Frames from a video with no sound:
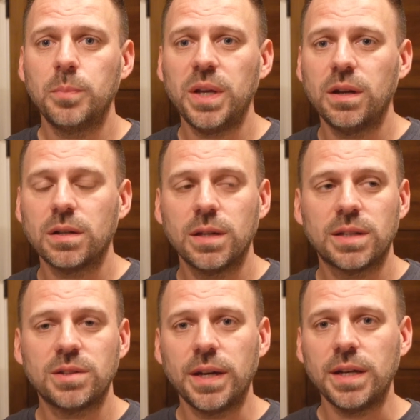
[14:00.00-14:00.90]
be an
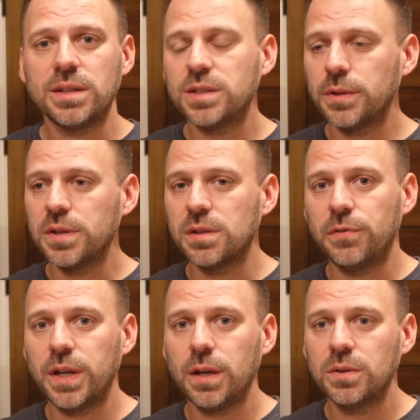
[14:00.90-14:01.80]
exciting series of
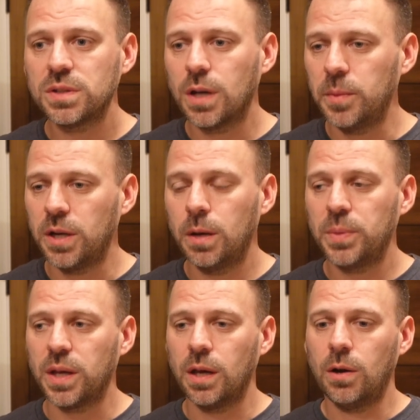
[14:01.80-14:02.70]
videos coming up.
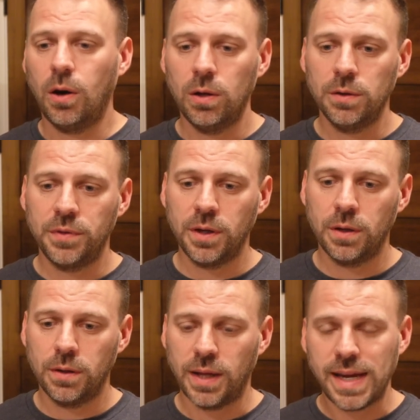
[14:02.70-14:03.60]
Again, all of
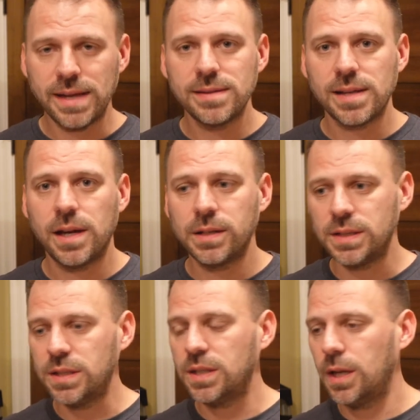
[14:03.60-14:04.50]
the hands-on
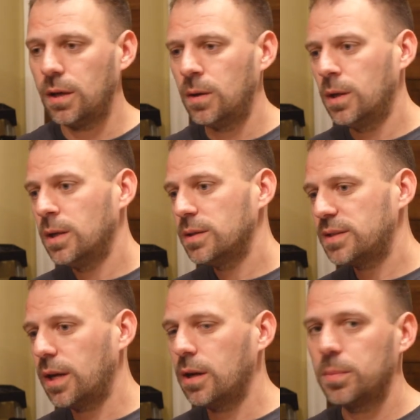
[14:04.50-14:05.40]
detail,
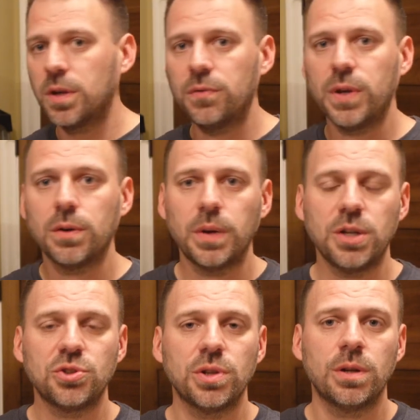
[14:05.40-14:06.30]
setup,
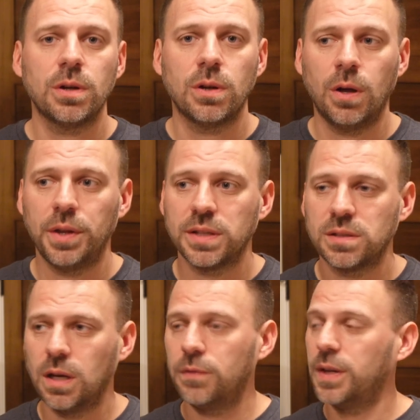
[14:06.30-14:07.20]
configuration, and all that
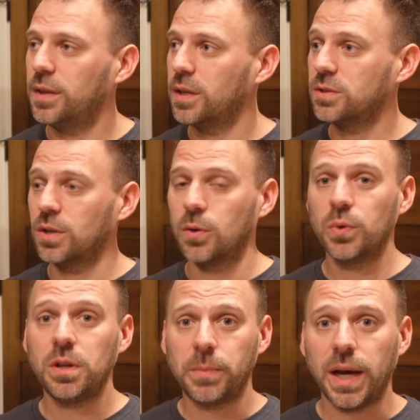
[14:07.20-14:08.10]
stuff. I think it's going to
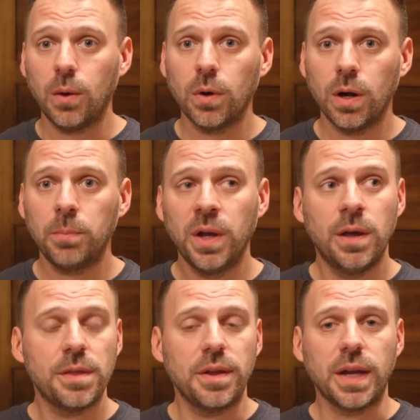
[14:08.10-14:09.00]
really power up
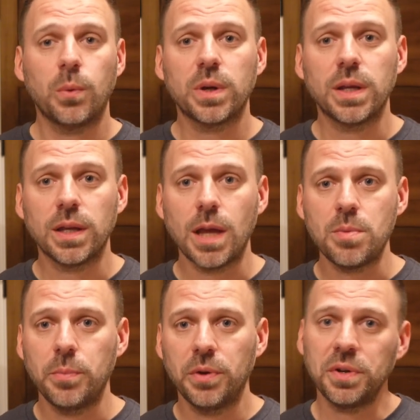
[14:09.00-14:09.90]
the networking
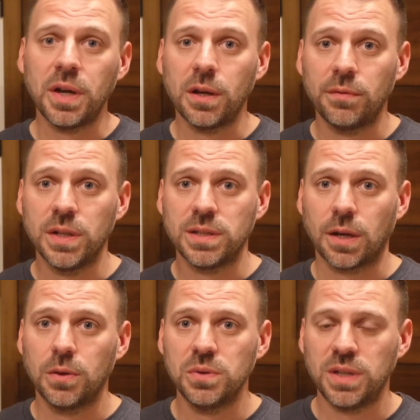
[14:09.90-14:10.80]
capability of the
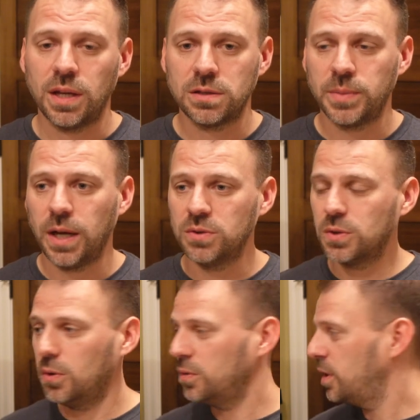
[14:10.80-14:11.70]
Techthusiasm
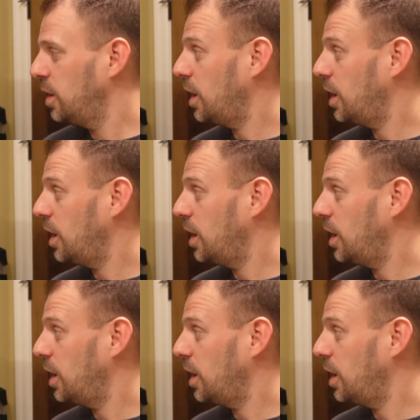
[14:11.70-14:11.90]
household.